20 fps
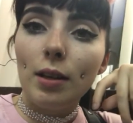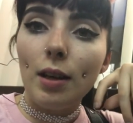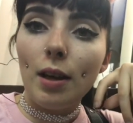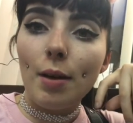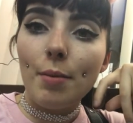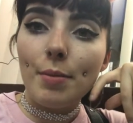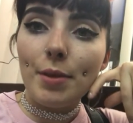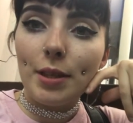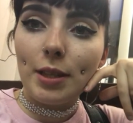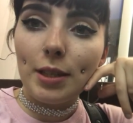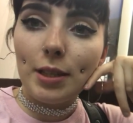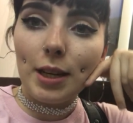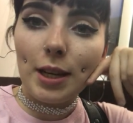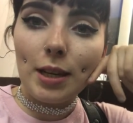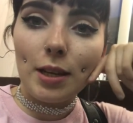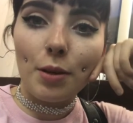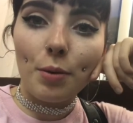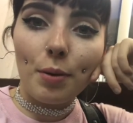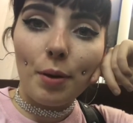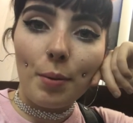I'm in the
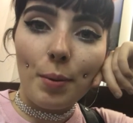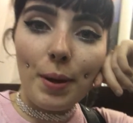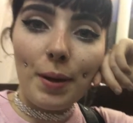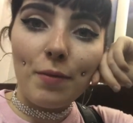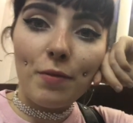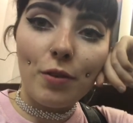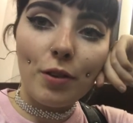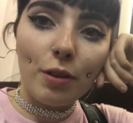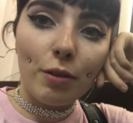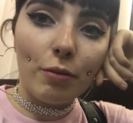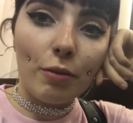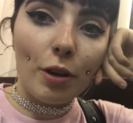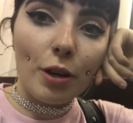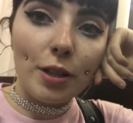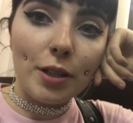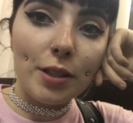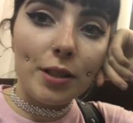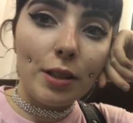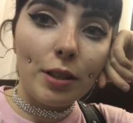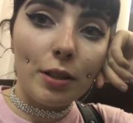takeaway waiting for the
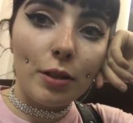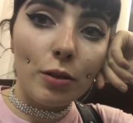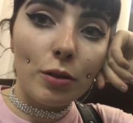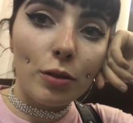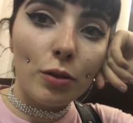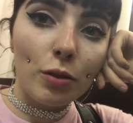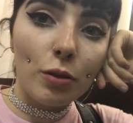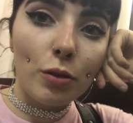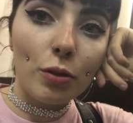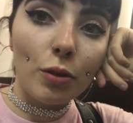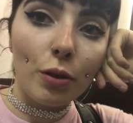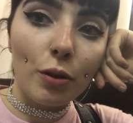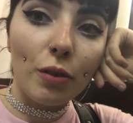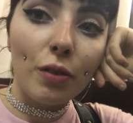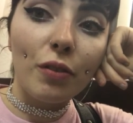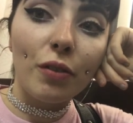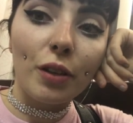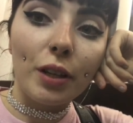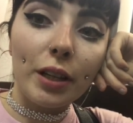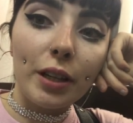rice and it's so
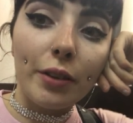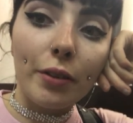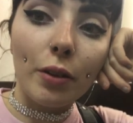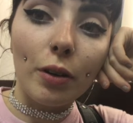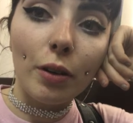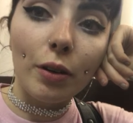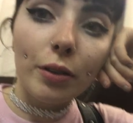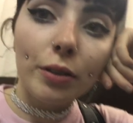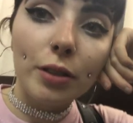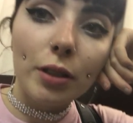freaking hot.